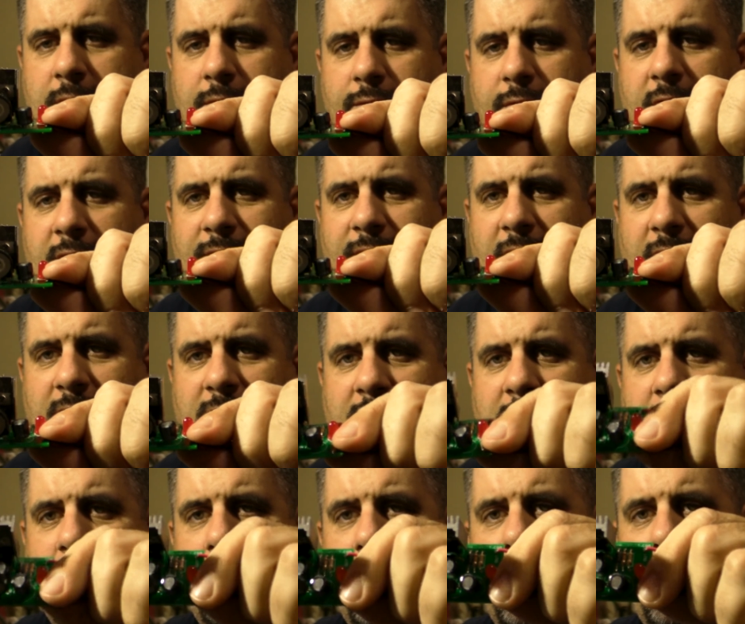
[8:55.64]
reinventing
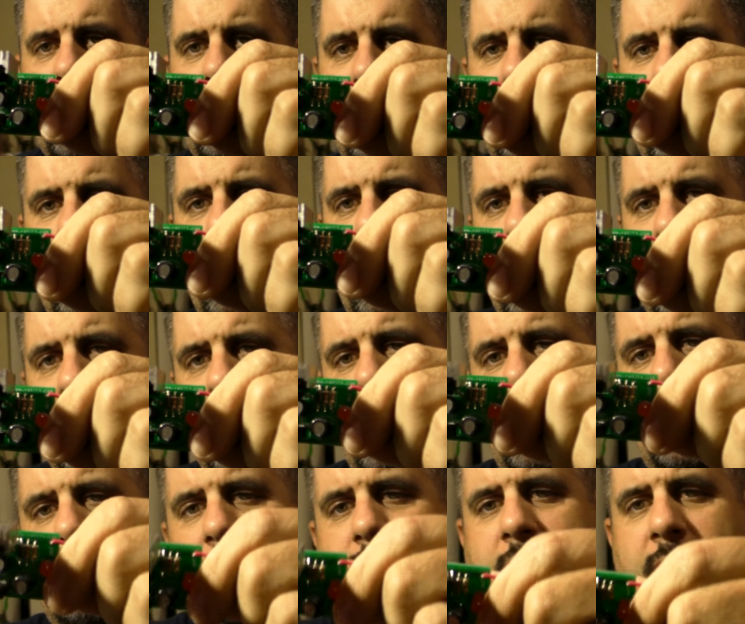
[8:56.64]
the wheel or
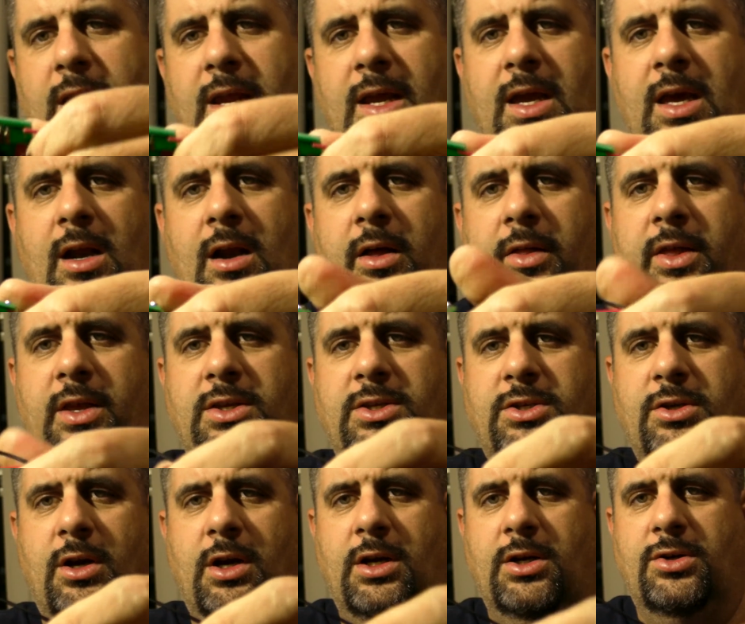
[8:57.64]
trying to get all this
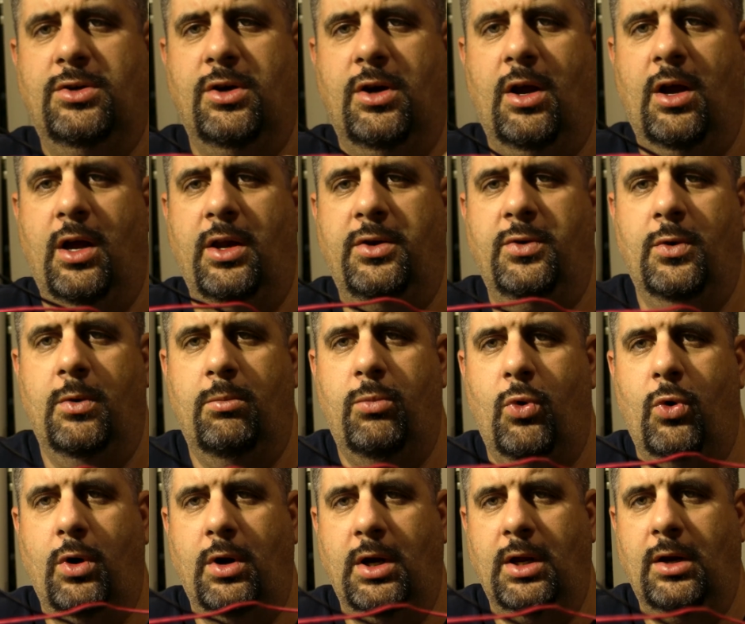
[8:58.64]
circuitry onto a
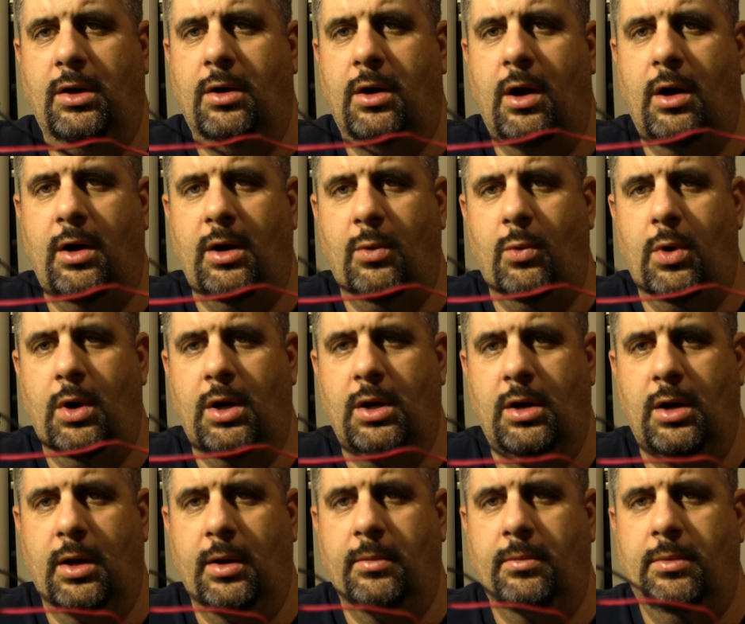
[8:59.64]
board that you're already working
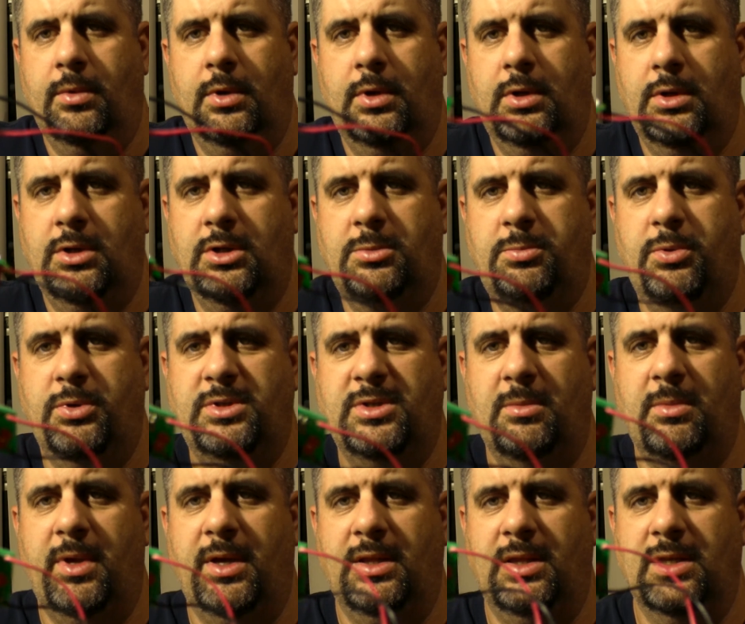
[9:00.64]
on, just put
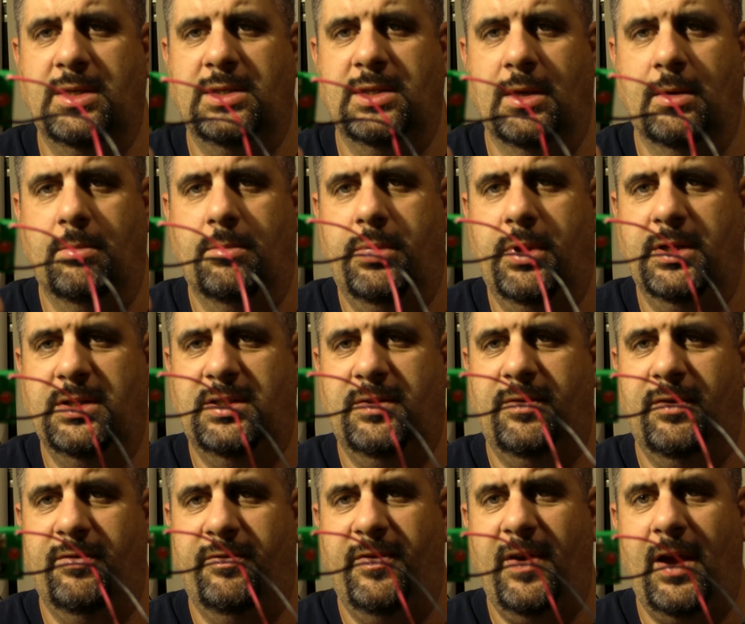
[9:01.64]
something like this in. Plus, if
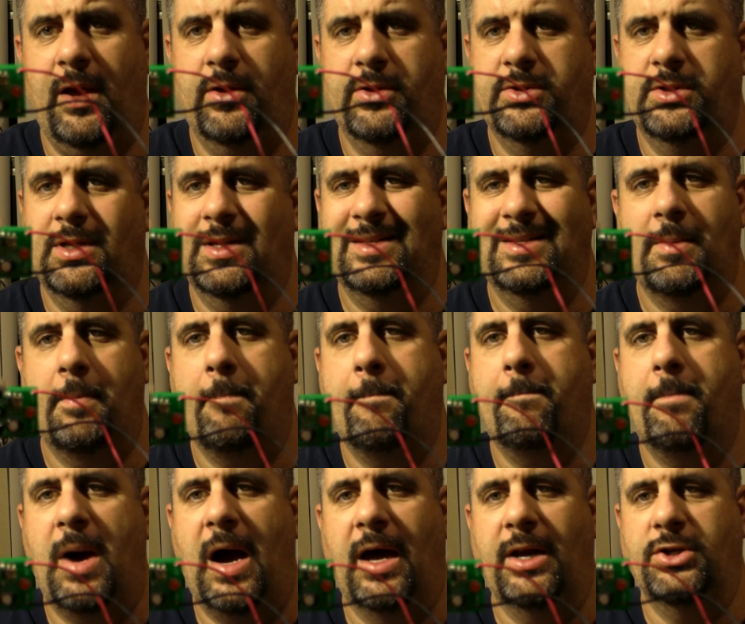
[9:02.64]
it fails, it's
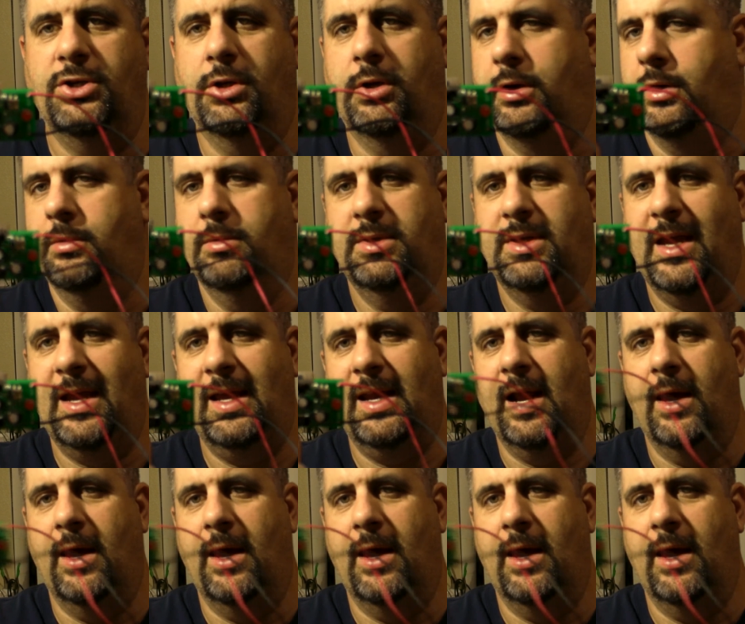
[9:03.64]
modular. Take it